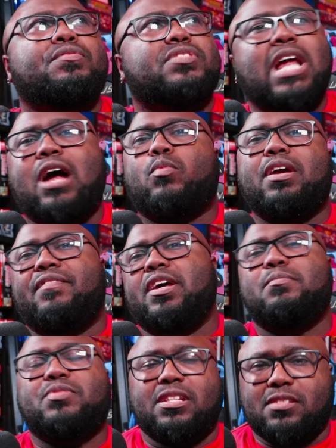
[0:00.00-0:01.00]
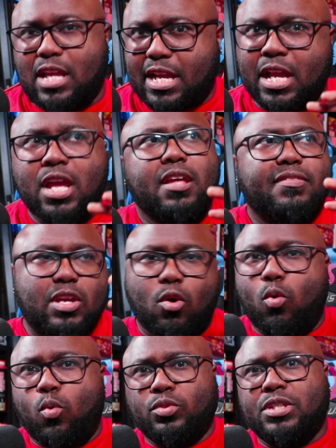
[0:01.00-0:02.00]
has not read Venom since like the
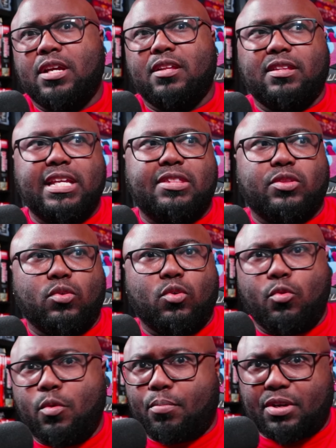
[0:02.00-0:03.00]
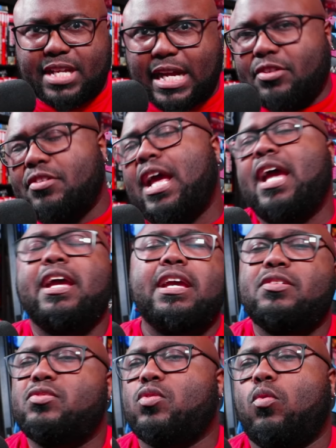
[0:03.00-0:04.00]
old Lethal Protector
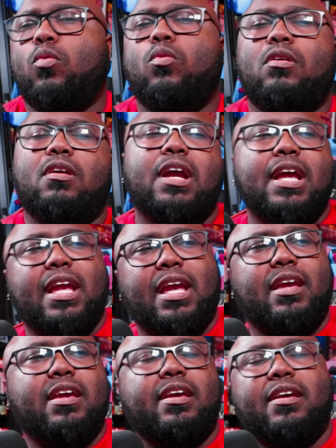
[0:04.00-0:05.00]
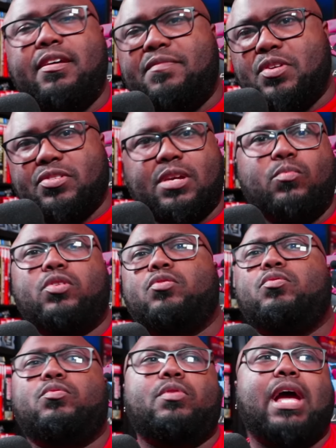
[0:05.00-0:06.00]
days, or if you're someone
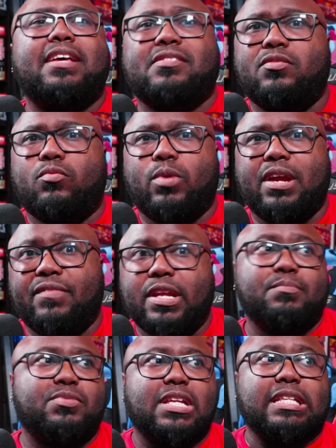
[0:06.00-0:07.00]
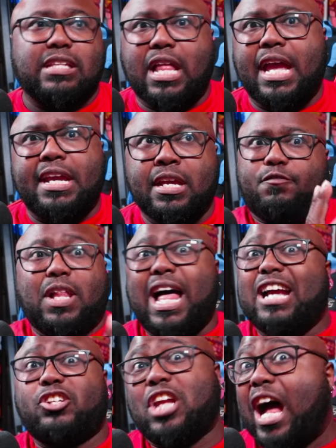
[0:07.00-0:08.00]
who hasn't read Venom since like
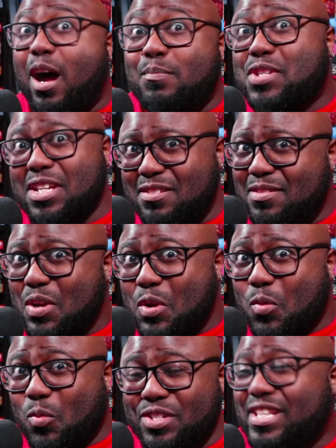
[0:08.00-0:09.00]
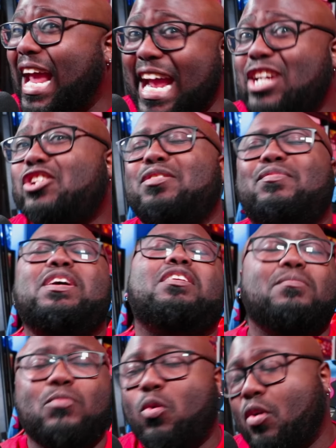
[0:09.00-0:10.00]
Flash Thompson was Agent
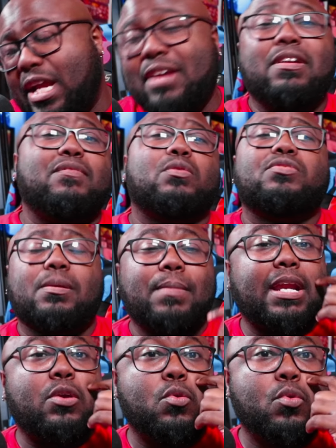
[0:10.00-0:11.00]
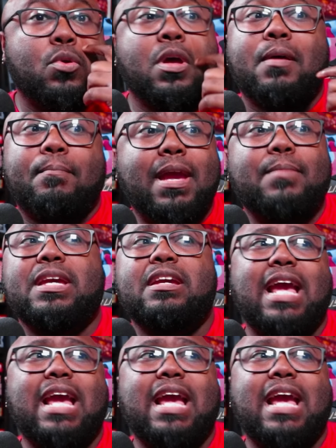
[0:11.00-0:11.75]
Venom, or even if you were somebody who maybe